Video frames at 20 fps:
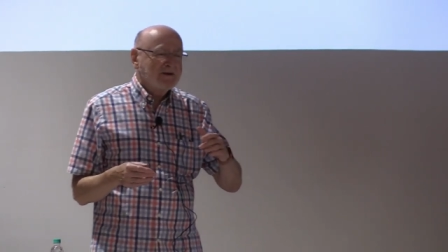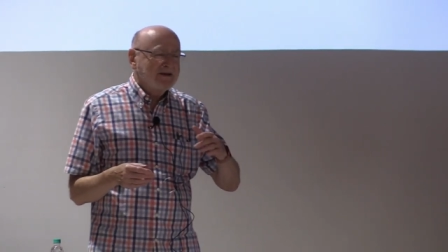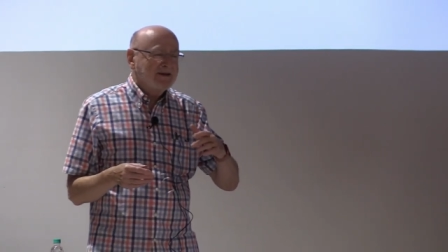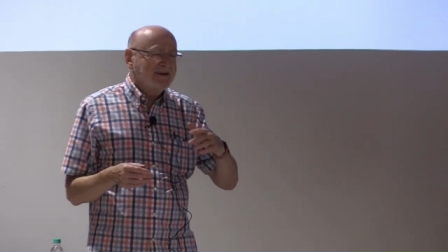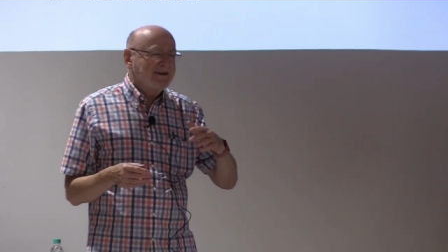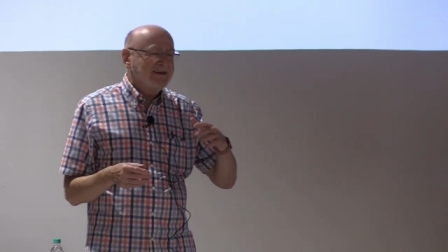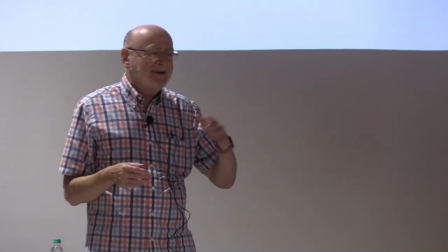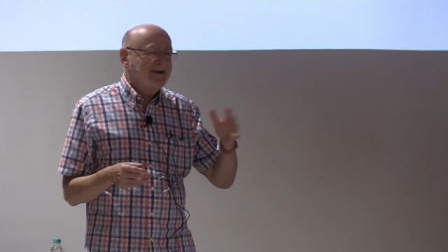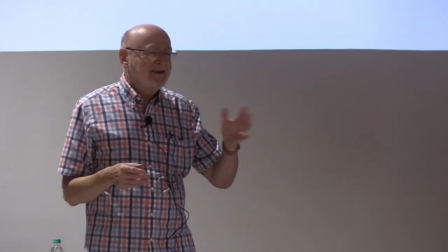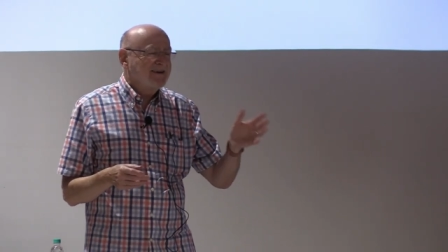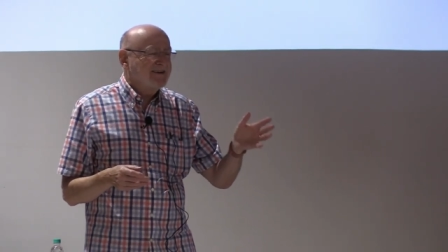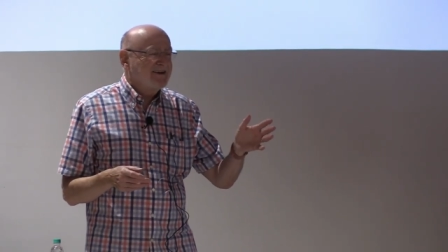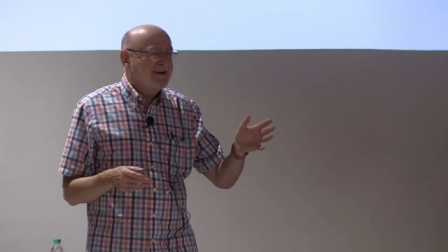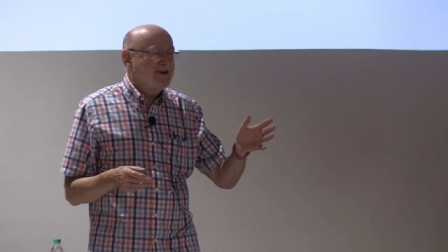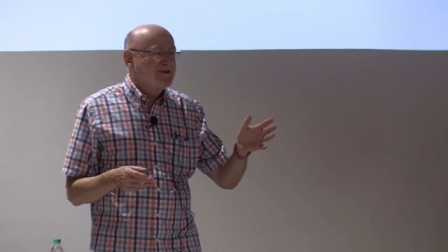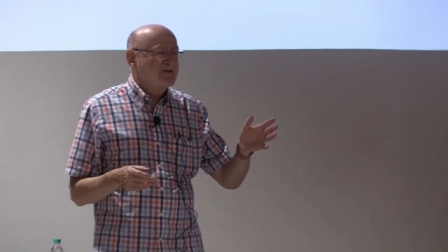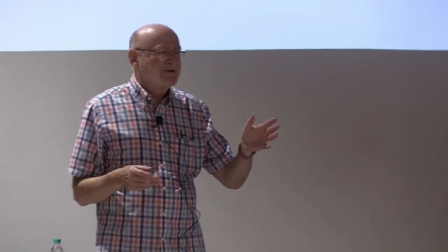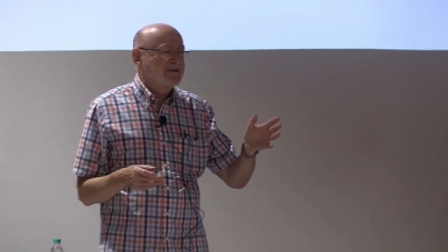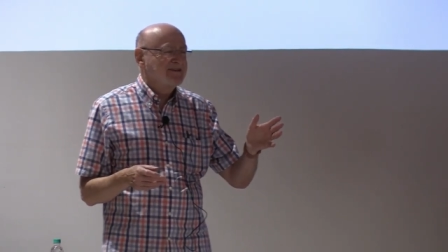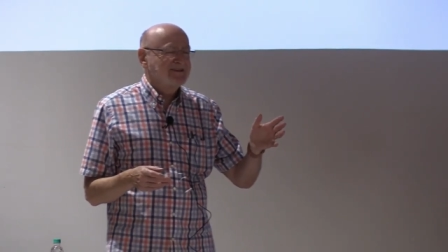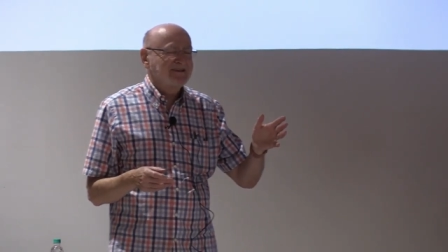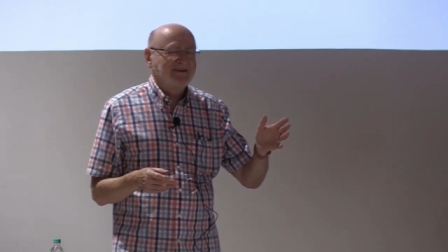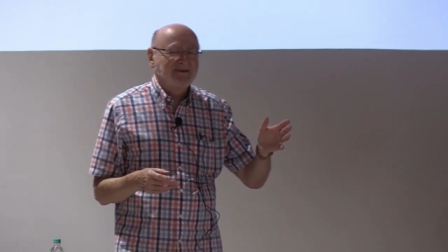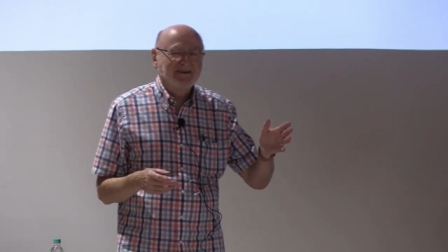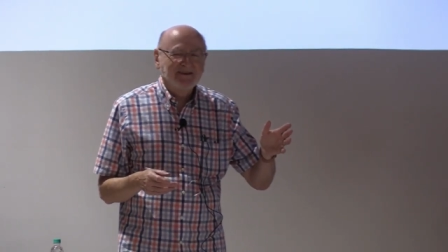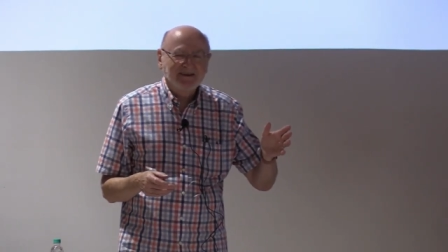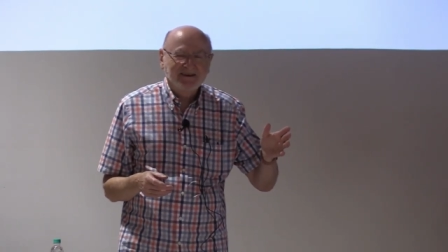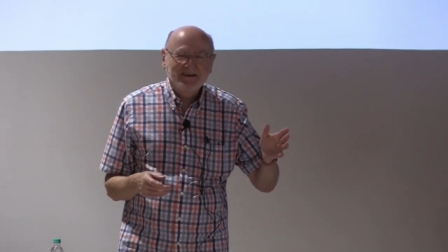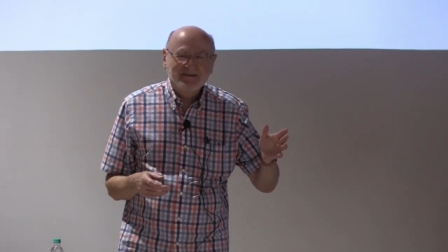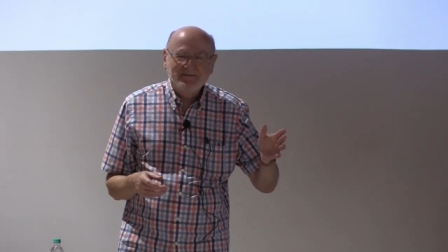I mean, I, I, was
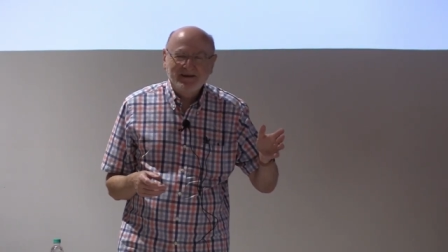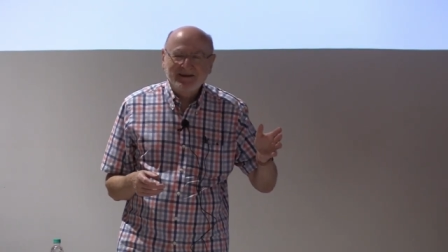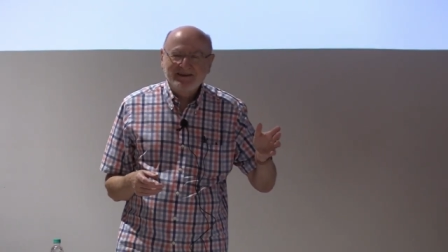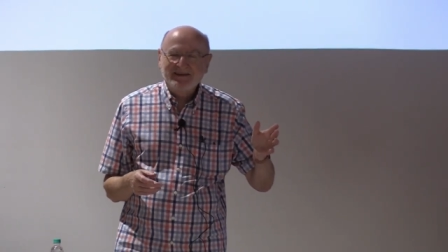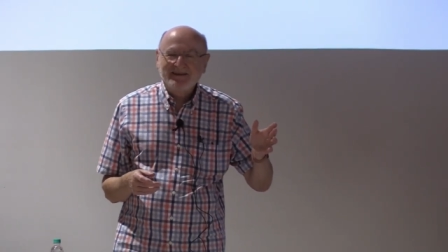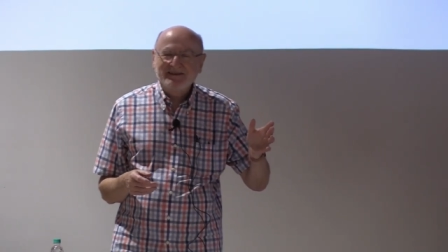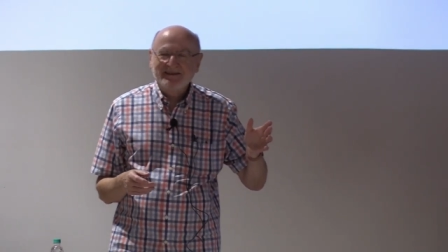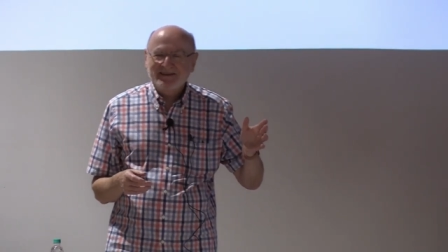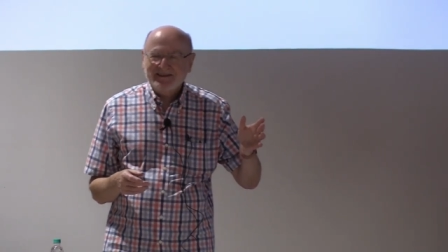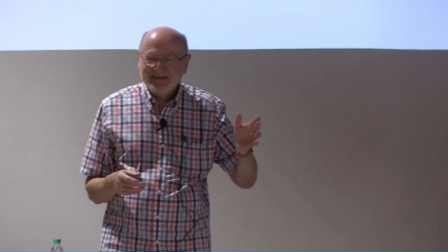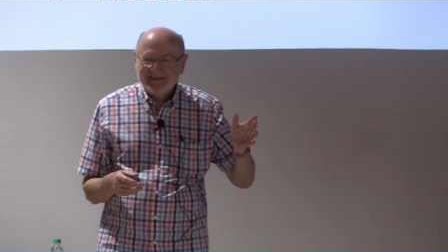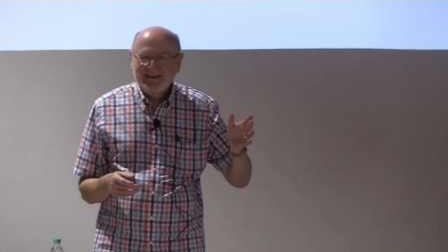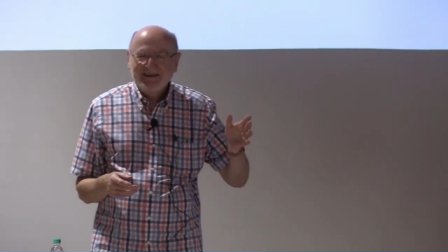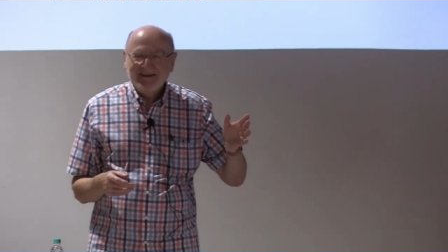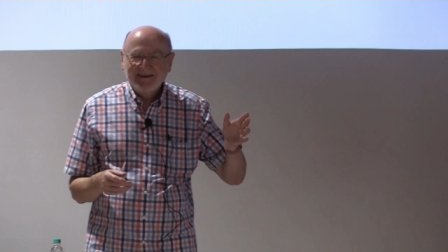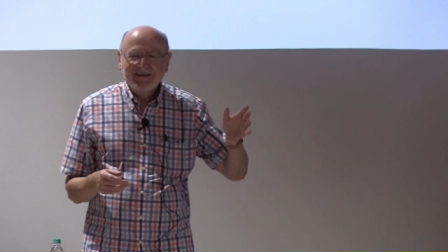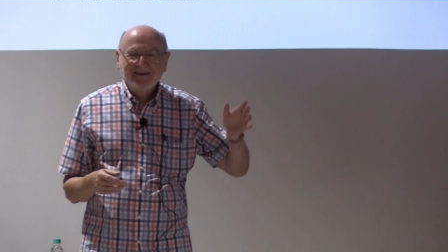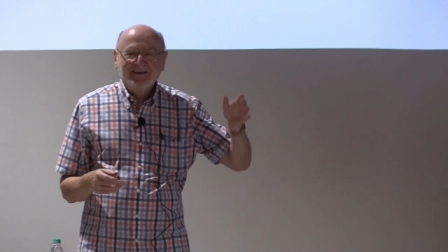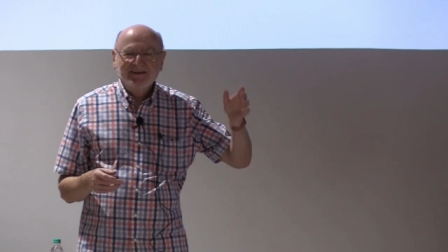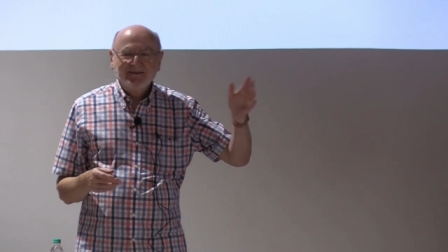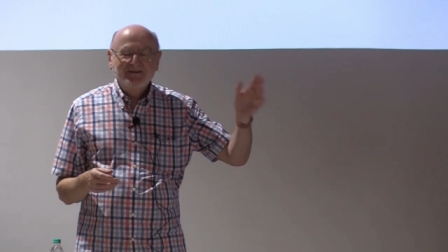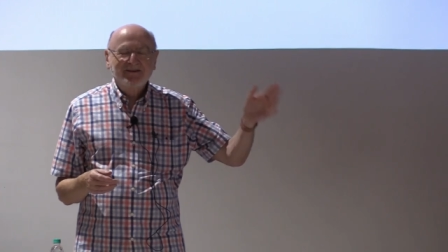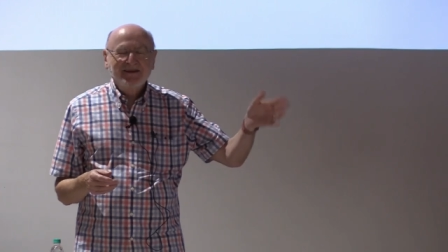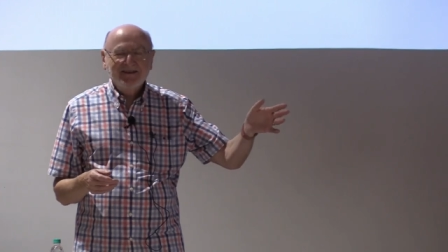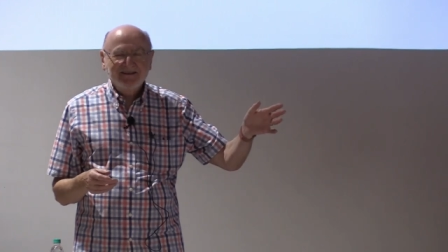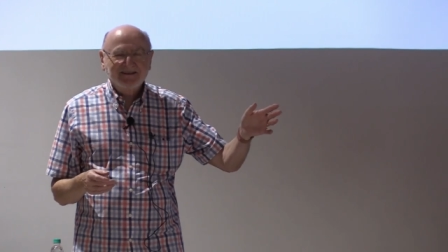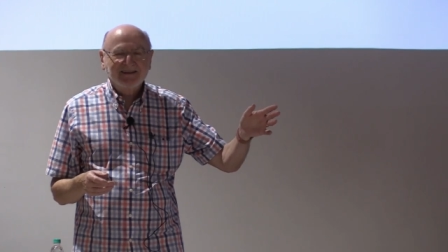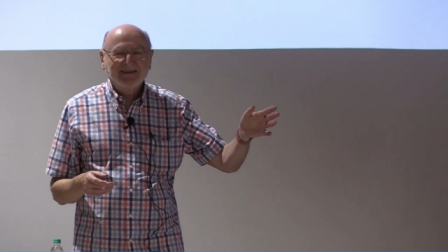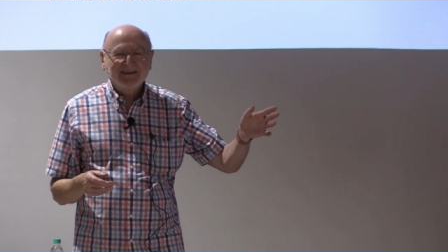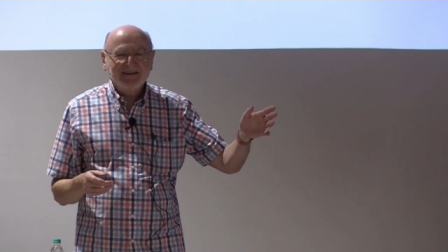on a committee just
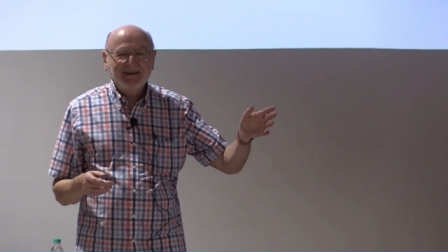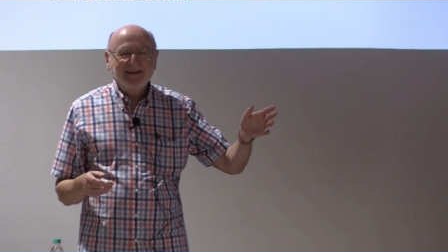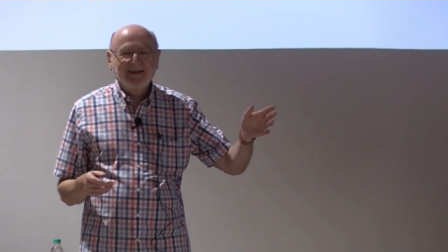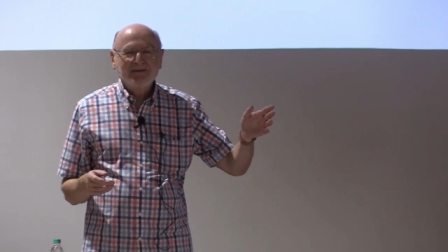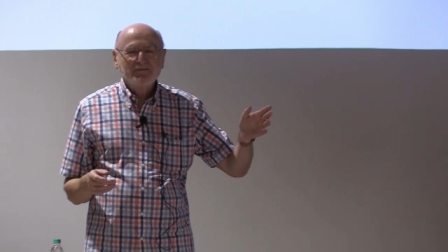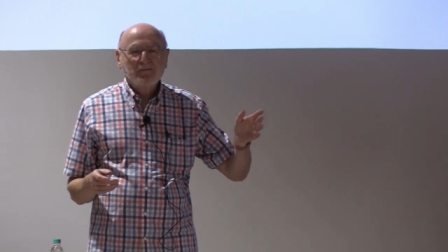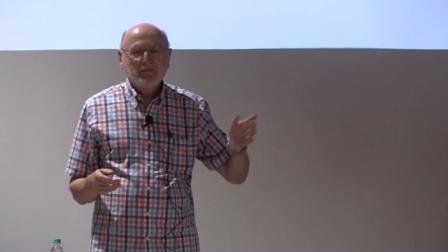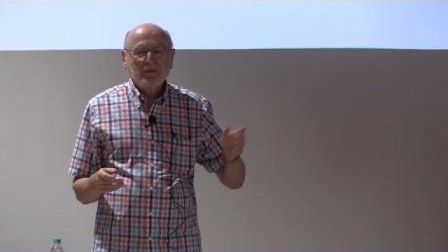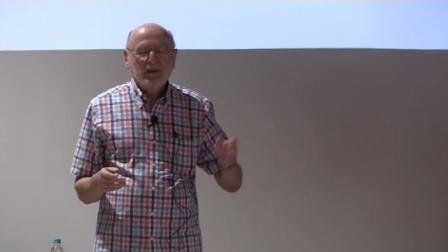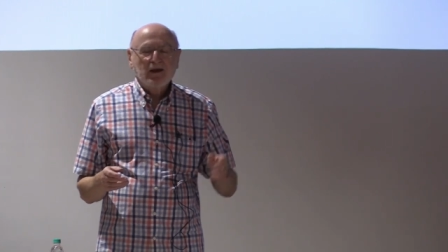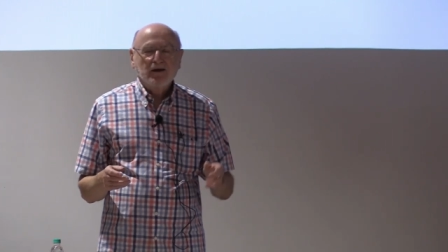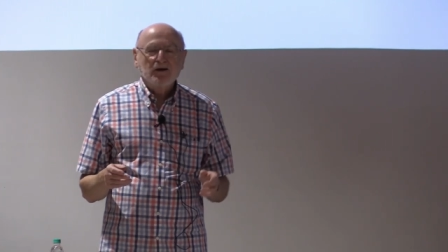recently